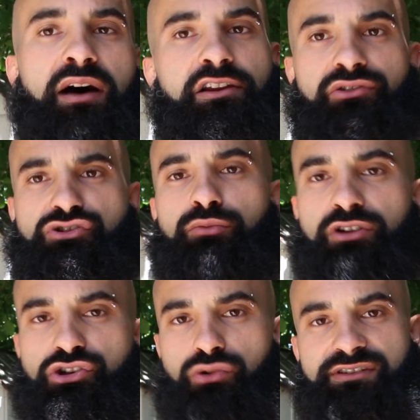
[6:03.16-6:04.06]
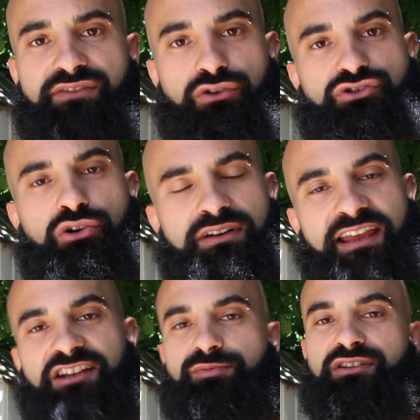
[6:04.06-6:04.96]
body, there's so many joints. If there's no
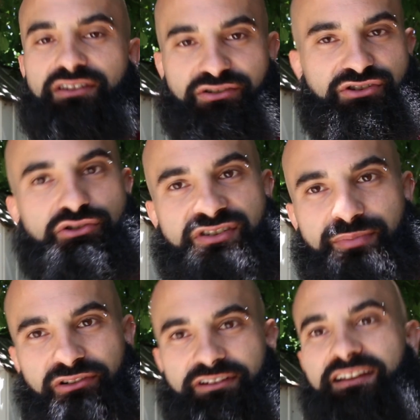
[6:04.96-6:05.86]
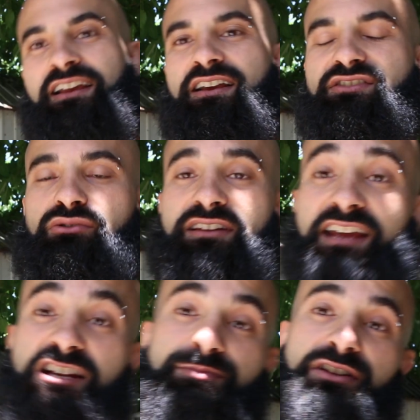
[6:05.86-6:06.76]
engagement, there's no stability. So
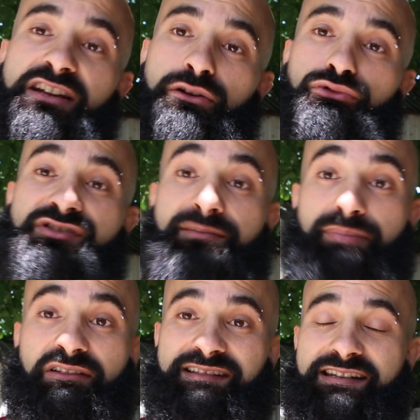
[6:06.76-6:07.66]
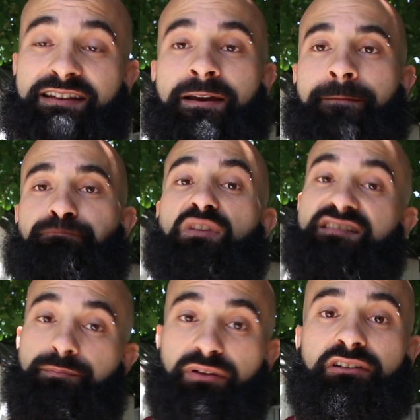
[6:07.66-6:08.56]
engagement equals stability.
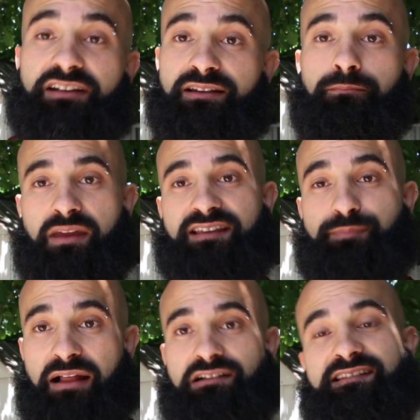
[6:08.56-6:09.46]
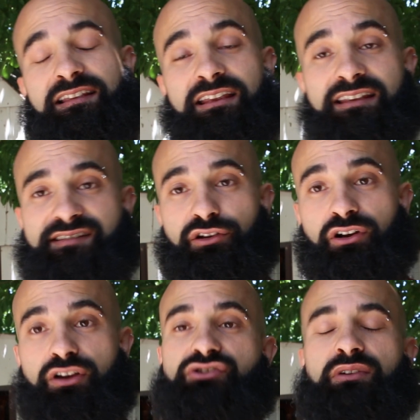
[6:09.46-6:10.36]
Stability makes balancing
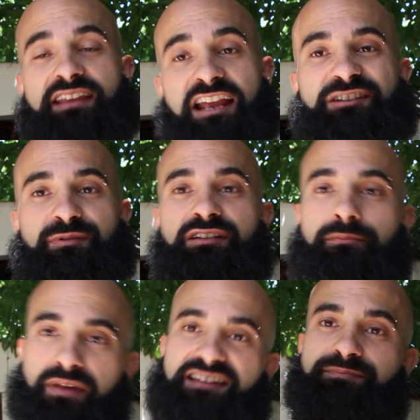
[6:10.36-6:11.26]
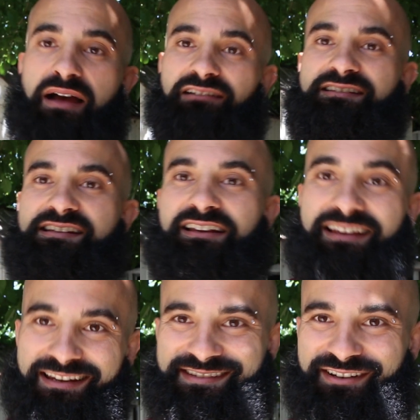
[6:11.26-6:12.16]
easier. So engagement makes balancing
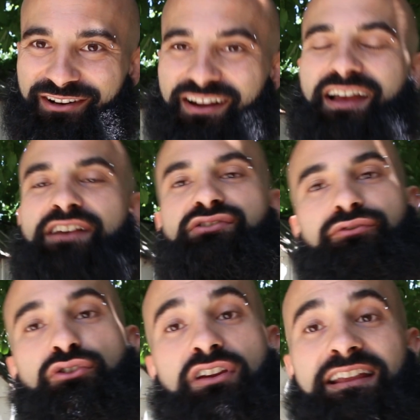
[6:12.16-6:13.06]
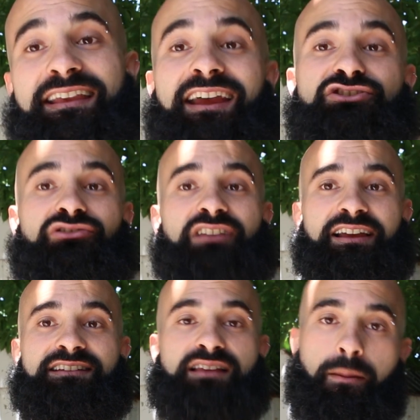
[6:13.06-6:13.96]
easier. So if you can engage your
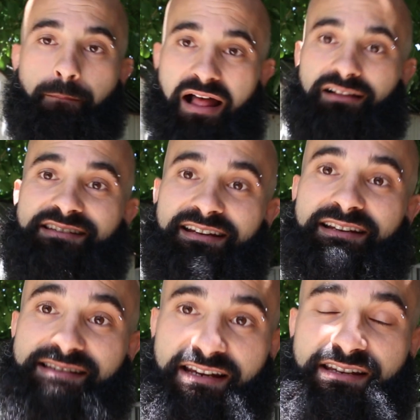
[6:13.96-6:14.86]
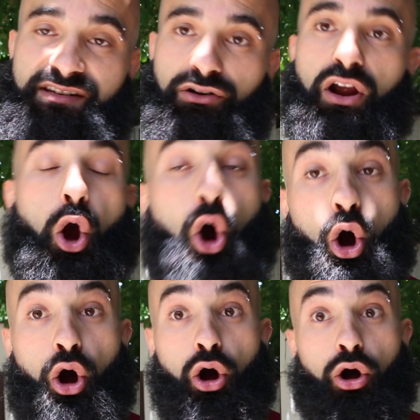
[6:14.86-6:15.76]
legs, balancing is easier.
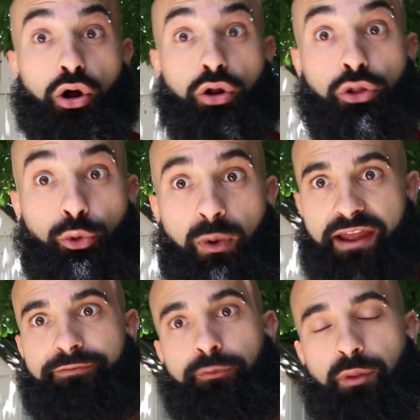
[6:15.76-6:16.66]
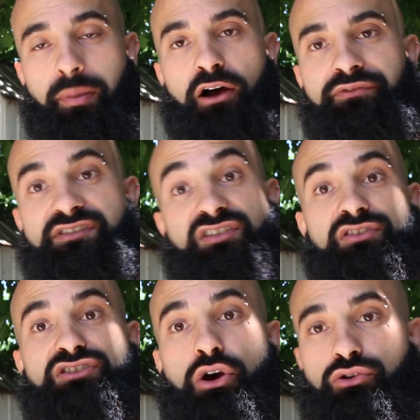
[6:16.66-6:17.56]
All the way from the pelvis to
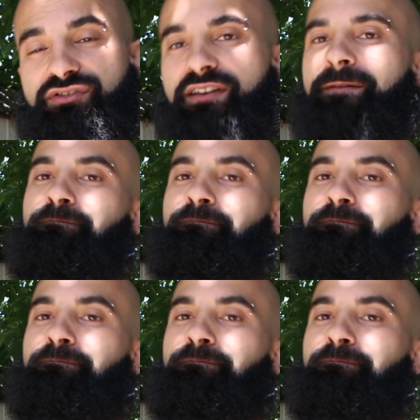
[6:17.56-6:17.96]
the toes.